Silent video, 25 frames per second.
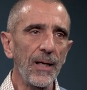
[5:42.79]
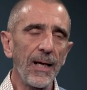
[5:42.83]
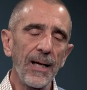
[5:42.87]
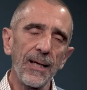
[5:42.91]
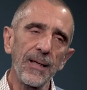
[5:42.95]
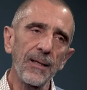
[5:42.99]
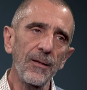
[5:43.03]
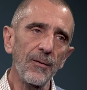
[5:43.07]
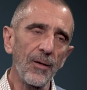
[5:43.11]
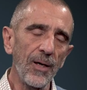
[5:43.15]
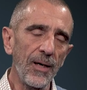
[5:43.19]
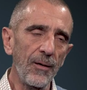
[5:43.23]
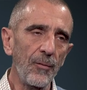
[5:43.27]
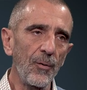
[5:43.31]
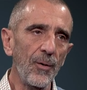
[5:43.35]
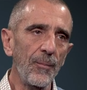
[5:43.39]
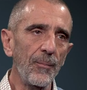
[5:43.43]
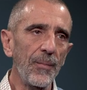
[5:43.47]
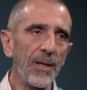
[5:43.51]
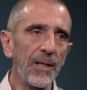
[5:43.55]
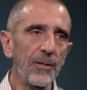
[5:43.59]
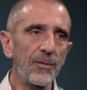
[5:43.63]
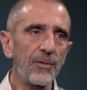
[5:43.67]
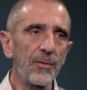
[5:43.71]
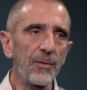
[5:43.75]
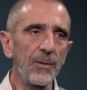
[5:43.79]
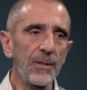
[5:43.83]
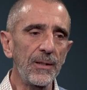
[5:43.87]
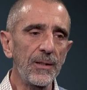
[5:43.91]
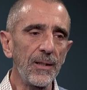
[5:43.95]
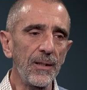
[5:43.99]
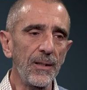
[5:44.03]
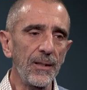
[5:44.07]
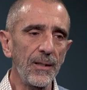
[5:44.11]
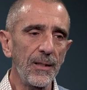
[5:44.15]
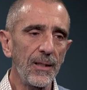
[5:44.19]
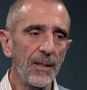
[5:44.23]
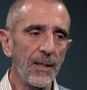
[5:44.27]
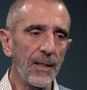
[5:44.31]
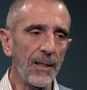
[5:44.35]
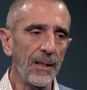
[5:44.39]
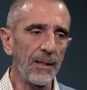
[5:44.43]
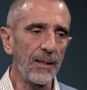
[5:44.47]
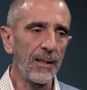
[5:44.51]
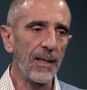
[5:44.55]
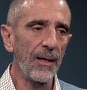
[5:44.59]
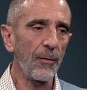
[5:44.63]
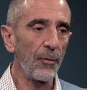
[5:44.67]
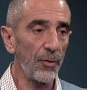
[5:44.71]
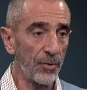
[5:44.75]
I, I, went back to Italy,
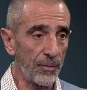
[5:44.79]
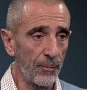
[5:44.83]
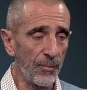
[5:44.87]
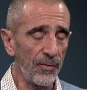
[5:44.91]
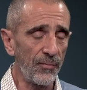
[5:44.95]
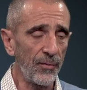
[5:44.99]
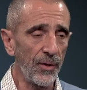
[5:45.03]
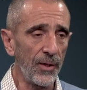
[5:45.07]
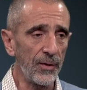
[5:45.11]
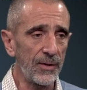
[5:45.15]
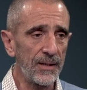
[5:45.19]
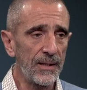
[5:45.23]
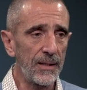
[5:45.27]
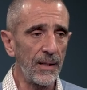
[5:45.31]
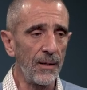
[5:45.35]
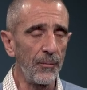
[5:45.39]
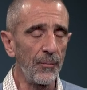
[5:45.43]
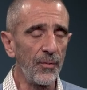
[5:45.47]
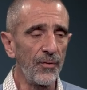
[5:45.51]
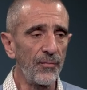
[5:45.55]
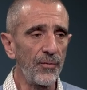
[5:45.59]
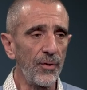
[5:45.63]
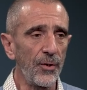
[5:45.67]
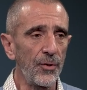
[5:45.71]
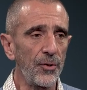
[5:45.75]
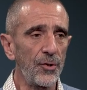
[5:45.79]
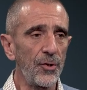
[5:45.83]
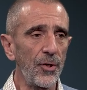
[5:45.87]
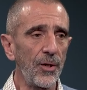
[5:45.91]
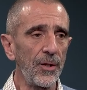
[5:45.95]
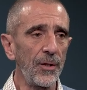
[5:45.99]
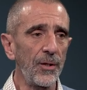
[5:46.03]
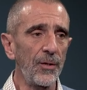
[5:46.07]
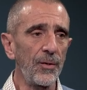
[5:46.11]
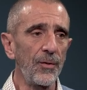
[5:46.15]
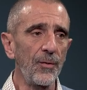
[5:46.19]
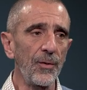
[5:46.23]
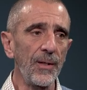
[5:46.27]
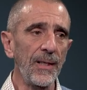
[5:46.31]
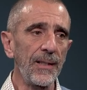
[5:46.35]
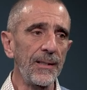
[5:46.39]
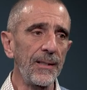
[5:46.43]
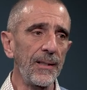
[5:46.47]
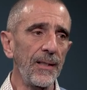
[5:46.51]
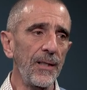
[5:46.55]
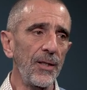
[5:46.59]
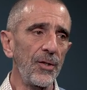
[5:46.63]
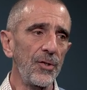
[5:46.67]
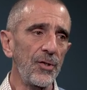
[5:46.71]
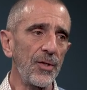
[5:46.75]
and that was before, still before joining the
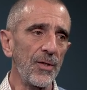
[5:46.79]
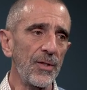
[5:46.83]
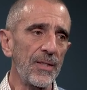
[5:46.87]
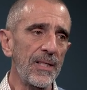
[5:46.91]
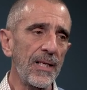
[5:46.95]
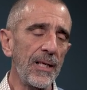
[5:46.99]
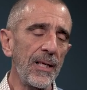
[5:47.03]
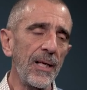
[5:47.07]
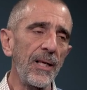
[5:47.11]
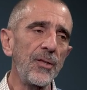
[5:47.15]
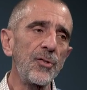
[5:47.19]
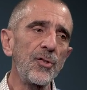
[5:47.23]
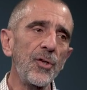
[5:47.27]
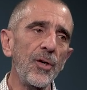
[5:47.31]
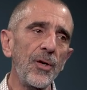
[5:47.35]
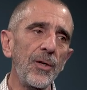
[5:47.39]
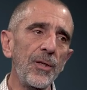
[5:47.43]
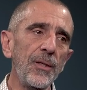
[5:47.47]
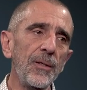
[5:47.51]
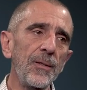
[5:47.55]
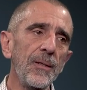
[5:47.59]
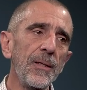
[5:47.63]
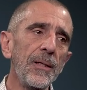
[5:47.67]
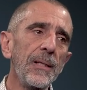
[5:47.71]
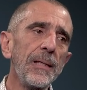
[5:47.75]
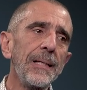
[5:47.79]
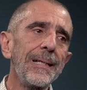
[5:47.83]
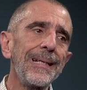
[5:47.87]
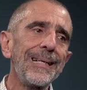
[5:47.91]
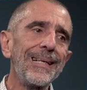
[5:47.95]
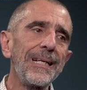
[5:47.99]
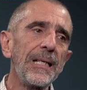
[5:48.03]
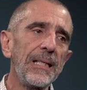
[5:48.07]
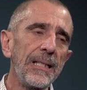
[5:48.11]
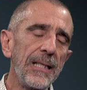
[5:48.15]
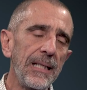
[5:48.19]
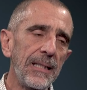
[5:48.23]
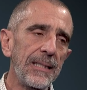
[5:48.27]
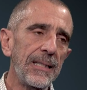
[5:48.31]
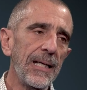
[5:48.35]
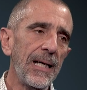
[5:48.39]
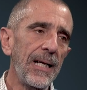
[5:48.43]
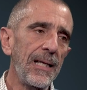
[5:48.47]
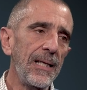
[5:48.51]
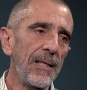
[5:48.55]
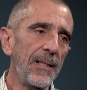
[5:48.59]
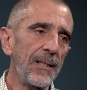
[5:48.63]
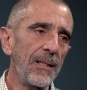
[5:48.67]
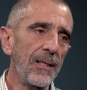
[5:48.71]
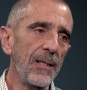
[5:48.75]
United Nations. And I joined the
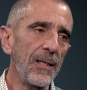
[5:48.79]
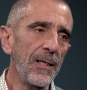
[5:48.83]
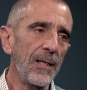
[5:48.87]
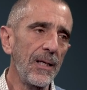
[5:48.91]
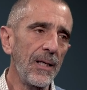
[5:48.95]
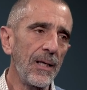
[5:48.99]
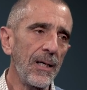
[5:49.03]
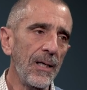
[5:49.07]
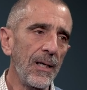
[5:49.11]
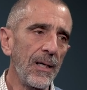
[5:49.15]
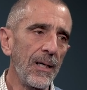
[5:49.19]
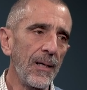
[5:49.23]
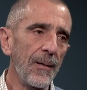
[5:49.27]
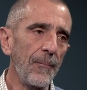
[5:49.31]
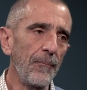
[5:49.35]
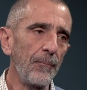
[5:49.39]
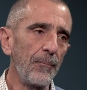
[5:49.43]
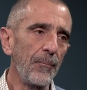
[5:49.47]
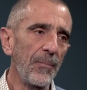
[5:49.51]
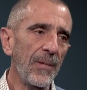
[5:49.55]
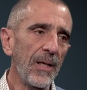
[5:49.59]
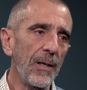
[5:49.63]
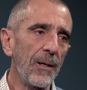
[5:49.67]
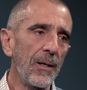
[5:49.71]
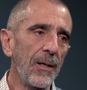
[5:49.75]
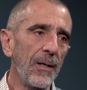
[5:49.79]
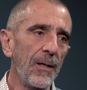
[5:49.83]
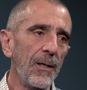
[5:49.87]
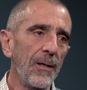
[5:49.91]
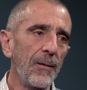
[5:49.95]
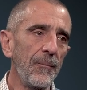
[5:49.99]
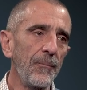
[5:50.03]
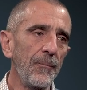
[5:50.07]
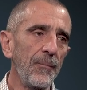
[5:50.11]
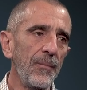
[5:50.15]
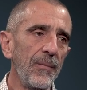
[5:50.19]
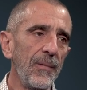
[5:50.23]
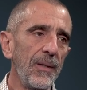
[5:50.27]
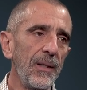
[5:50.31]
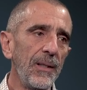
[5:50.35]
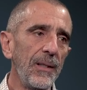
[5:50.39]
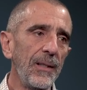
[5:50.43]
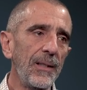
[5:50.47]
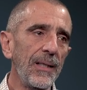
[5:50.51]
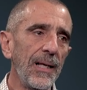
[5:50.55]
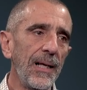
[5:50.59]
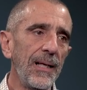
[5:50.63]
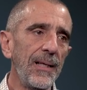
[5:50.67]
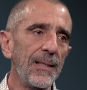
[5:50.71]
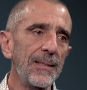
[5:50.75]
Italian um, um, the
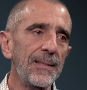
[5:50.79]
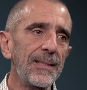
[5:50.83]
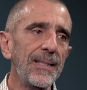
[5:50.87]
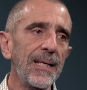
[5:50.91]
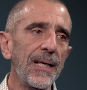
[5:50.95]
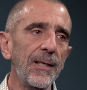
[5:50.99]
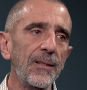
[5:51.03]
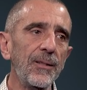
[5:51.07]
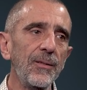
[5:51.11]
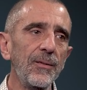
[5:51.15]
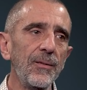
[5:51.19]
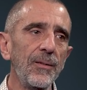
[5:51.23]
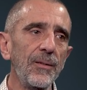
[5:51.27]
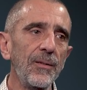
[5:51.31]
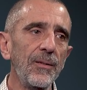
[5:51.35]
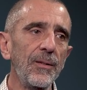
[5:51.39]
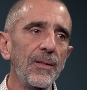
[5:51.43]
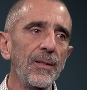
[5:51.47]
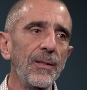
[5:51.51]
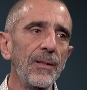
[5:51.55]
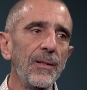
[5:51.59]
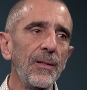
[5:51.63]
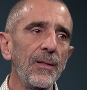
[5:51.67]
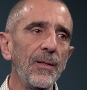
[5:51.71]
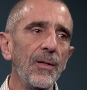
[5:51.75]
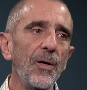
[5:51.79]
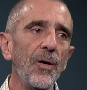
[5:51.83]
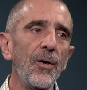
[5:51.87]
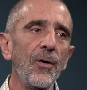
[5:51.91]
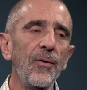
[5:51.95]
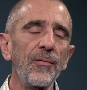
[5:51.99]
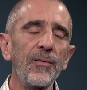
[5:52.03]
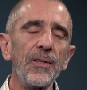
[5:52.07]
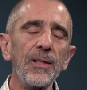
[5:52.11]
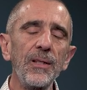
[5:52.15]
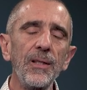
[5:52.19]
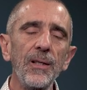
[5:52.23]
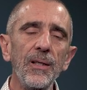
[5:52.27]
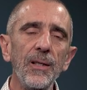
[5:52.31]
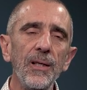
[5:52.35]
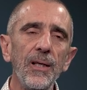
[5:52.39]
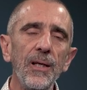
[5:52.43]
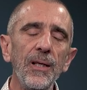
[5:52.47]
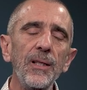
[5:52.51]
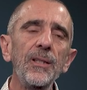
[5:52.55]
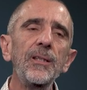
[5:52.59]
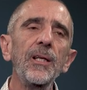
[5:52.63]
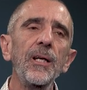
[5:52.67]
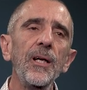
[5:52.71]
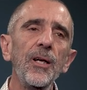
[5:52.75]
Italian sector uh, of the uh,
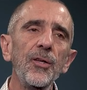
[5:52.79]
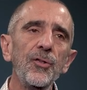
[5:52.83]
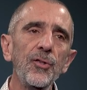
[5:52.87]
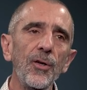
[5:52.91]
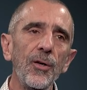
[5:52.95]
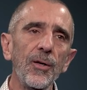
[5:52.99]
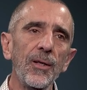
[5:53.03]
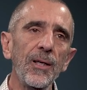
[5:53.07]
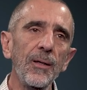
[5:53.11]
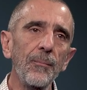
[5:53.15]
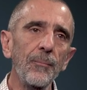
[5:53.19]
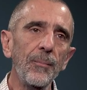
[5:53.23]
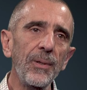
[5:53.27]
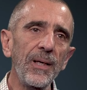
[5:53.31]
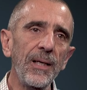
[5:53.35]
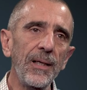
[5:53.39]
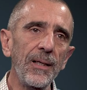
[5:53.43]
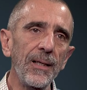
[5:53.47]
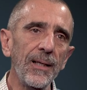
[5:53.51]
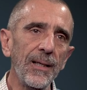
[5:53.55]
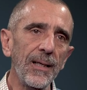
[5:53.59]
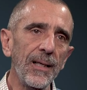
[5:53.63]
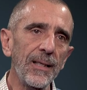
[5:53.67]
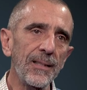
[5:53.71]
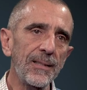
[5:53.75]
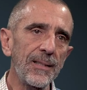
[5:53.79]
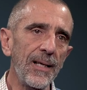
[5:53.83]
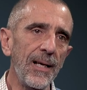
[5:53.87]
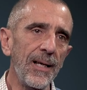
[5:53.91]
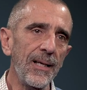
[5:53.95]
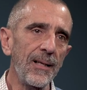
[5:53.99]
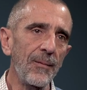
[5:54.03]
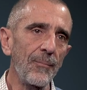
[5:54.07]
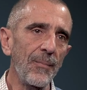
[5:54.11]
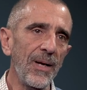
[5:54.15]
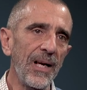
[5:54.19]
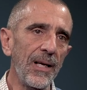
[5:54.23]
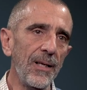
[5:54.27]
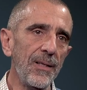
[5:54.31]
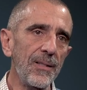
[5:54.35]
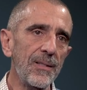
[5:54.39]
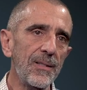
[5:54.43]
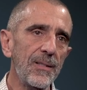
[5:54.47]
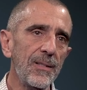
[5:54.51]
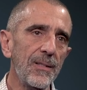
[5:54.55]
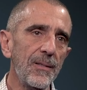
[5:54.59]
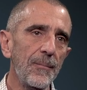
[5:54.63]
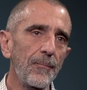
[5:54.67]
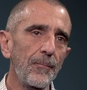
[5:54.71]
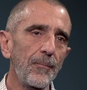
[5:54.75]
international campaign against
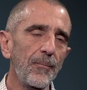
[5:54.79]
landmines.